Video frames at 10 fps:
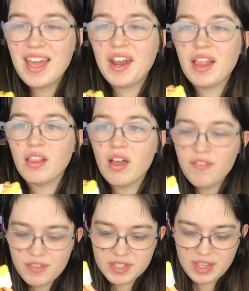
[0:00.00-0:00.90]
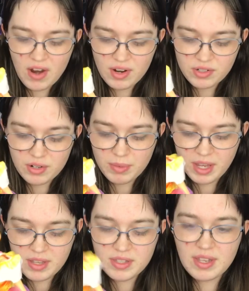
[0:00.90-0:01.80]
And I love this character
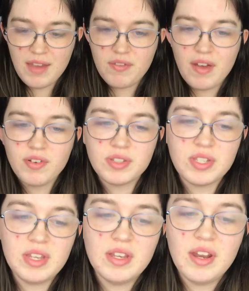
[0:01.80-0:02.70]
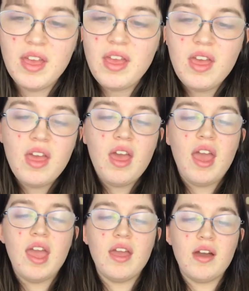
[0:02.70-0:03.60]
because I've never seen
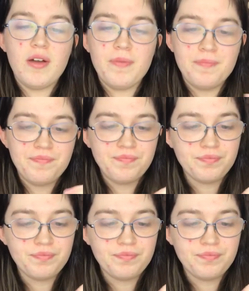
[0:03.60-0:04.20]
a um,